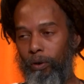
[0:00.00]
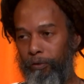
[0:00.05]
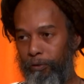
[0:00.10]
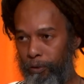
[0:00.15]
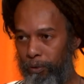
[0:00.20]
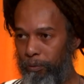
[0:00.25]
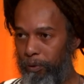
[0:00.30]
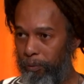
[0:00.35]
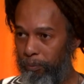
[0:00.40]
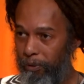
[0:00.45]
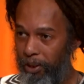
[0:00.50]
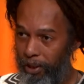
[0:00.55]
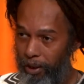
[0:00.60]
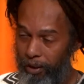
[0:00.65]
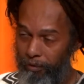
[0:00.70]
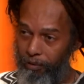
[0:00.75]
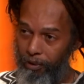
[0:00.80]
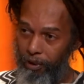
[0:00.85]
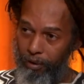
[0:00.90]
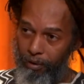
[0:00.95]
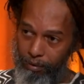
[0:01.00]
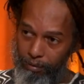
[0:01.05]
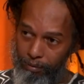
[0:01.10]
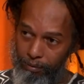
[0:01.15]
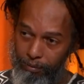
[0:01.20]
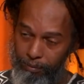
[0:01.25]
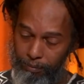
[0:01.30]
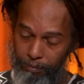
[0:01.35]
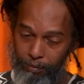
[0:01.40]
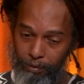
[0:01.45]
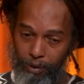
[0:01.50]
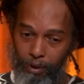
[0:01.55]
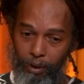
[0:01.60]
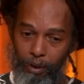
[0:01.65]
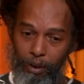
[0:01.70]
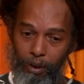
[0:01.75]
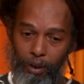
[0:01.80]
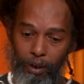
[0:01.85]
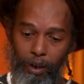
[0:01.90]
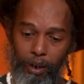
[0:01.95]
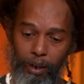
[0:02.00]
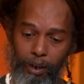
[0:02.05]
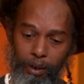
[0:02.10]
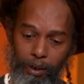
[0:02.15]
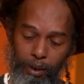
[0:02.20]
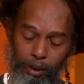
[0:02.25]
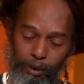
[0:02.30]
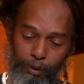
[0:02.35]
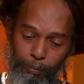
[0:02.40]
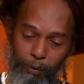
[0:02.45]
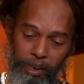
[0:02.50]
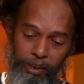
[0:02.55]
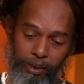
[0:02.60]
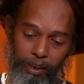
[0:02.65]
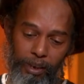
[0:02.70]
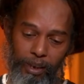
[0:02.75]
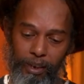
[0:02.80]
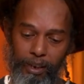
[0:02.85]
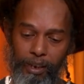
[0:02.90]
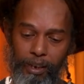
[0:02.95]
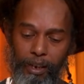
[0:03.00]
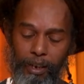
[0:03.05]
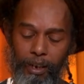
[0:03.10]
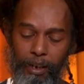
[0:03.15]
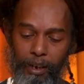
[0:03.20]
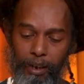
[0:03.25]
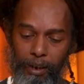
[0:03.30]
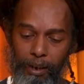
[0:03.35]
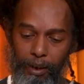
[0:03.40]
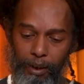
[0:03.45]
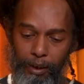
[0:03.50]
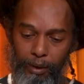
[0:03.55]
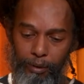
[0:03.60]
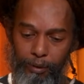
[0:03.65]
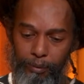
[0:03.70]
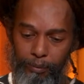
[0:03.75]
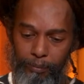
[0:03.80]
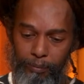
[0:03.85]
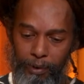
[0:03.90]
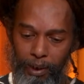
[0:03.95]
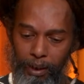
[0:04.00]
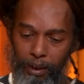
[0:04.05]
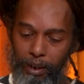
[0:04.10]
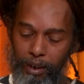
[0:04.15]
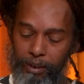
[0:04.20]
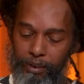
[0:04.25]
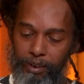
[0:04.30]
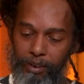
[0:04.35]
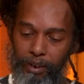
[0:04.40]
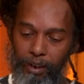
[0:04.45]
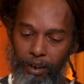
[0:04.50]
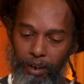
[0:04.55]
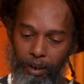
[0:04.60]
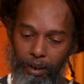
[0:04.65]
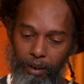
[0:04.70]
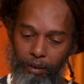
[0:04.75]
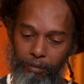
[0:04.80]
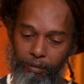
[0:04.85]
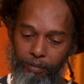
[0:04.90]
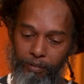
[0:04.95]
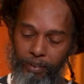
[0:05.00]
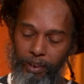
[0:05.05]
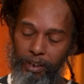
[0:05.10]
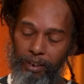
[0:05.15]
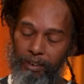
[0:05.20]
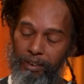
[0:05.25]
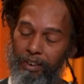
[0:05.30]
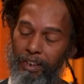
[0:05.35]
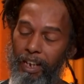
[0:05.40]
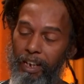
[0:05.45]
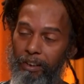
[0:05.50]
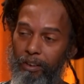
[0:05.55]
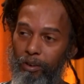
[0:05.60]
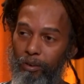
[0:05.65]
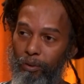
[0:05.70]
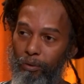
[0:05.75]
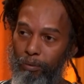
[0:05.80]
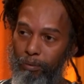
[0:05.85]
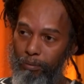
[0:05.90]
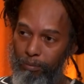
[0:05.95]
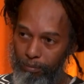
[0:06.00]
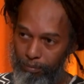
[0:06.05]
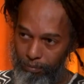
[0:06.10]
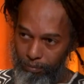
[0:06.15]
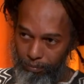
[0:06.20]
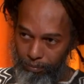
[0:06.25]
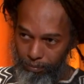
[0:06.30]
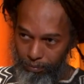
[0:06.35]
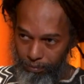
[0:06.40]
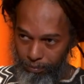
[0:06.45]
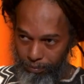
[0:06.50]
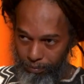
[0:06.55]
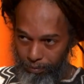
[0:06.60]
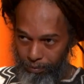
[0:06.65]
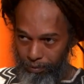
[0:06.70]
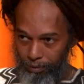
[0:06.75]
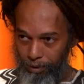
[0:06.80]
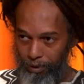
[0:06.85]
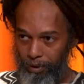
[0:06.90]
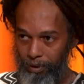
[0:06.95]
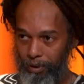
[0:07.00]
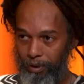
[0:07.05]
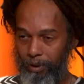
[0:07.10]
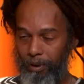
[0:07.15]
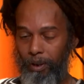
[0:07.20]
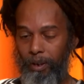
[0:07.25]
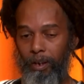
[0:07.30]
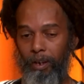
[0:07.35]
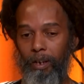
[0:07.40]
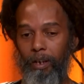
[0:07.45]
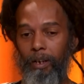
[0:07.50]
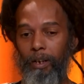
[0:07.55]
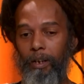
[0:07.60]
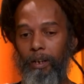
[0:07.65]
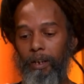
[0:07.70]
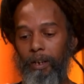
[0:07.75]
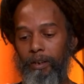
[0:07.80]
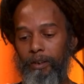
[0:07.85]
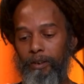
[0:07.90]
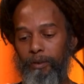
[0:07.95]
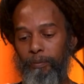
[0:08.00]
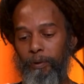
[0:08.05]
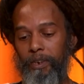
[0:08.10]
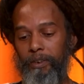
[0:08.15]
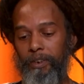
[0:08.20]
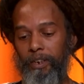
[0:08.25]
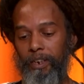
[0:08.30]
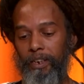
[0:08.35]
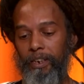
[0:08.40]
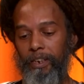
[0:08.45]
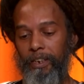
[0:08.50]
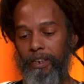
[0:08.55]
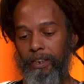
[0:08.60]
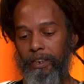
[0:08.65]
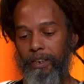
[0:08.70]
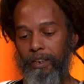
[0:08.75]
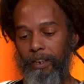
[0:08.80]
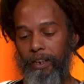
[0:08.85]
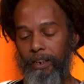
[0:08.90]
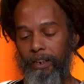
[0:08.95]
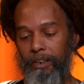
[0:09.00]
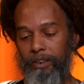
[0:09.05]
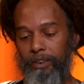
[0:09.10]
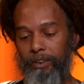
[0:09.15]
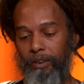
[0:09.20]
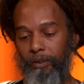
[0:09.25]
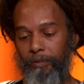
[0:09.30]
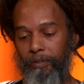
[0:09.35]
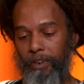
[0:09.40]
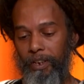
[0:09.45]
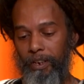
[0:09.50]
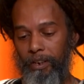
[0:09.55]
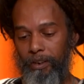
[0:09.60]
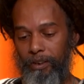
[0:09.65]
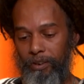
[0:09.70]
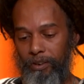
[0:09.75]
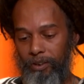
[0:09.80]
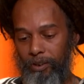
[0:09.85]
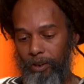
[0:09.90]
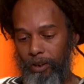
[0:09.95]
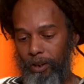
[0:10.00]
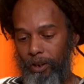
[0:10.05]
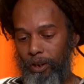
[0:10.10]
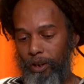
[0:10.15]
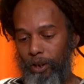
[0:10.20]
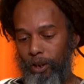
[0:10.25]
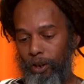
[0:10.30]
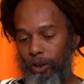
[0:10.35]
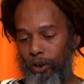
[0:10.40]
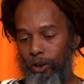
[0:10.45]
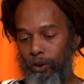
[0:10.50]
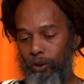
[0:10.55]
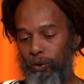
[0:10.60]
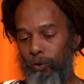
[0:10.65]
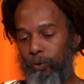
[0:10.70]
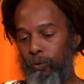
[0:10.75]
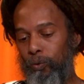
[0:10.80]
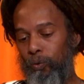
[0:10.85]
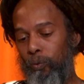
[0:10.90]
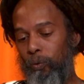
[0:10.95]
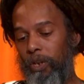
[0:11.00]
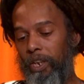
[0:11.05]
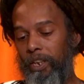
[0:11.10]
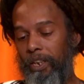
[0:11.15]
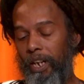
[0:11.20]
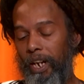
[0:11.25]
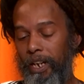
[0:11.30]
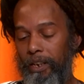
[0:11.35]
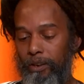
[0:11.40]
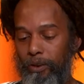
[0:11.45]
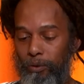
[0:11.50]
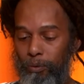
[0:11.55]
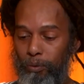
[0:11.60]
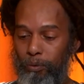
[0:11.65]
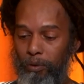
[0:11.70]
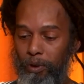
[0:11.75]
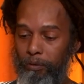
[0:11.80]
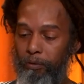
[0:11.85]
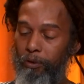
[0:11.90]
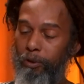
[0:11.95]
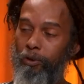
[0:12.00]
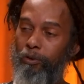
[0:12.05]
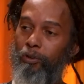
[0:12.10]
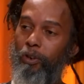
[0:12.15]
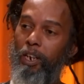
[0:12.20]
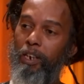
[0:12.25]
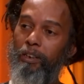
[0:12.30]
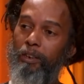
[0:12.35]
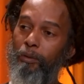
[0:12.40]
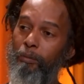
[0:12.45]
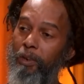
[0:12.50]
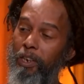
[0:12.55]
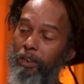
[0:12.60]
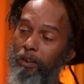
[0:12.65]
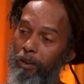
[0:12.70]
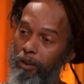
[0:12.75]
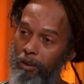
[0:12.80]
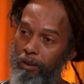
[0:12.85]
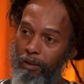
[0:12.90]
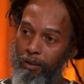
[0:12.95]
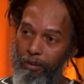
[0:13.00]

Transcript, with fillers: of human behavior. And it's basically uh, a list of things not to do. Uh, and it's basically a, a, list of things you will not do if you're trying to be good,